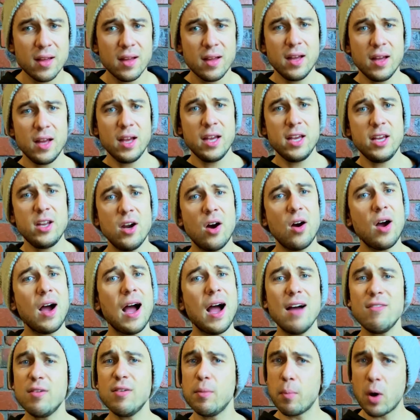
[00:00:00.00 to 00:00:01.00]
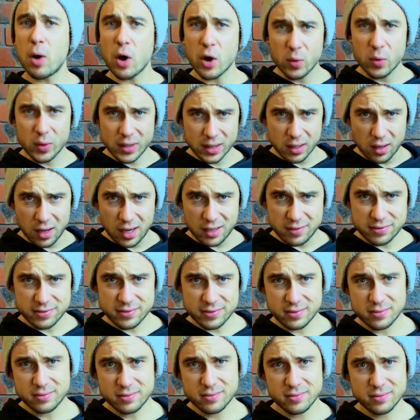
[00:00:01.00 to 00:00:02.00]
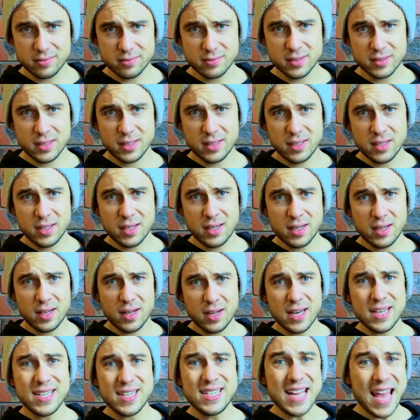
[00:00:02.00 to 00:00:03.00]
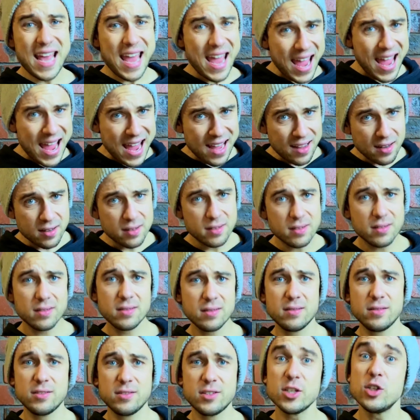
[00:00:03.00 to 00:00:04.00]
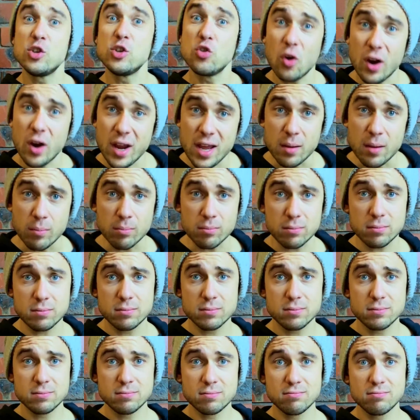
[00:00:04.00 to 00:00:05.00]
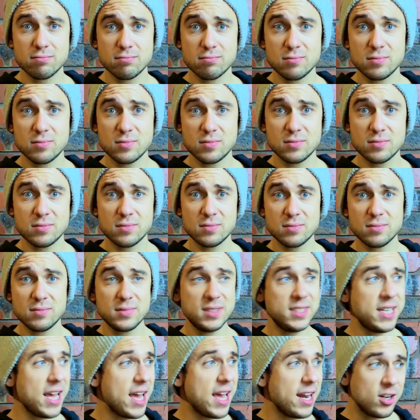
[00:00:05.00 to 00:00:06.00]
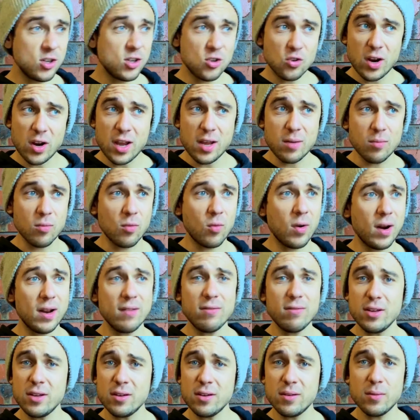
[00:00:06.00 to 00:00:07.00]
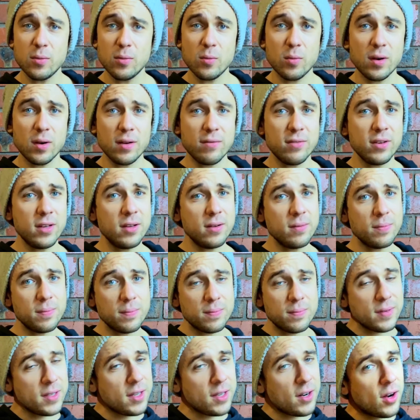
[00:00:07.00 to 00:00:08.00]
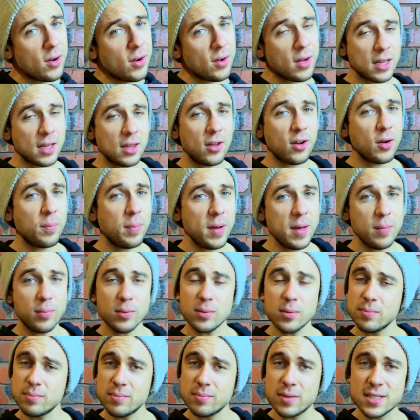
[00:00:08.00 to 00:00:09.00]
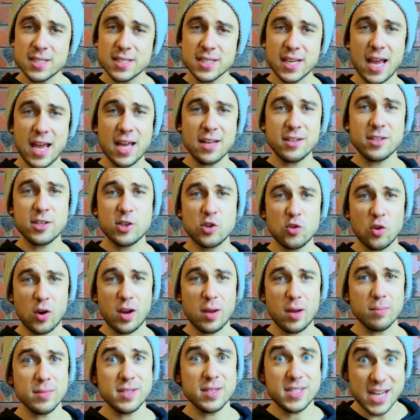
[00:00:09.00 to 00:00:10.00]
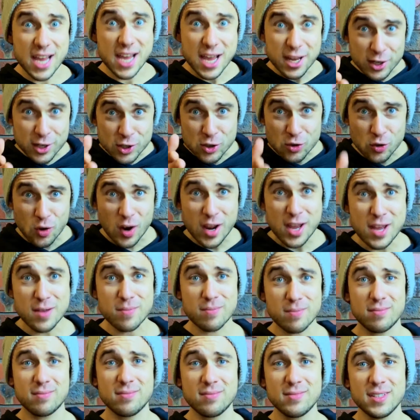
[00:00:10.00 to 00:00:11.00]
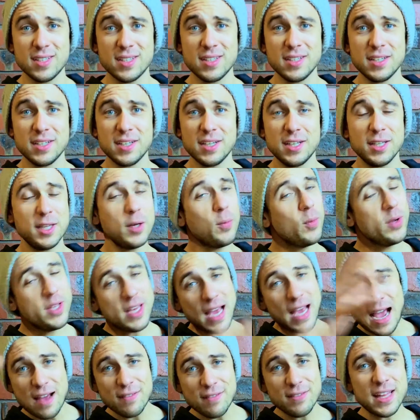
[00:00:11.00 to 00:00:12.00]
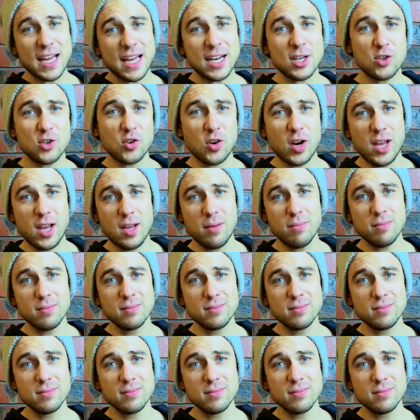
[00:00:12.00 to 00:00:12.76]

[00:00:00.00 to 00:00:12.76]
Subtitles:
You know, I have a motto in life. Dare to dream. Dare to dream. Whatever you know, a lot of people are scared to dream. Dare to dream. Then when you have that dream,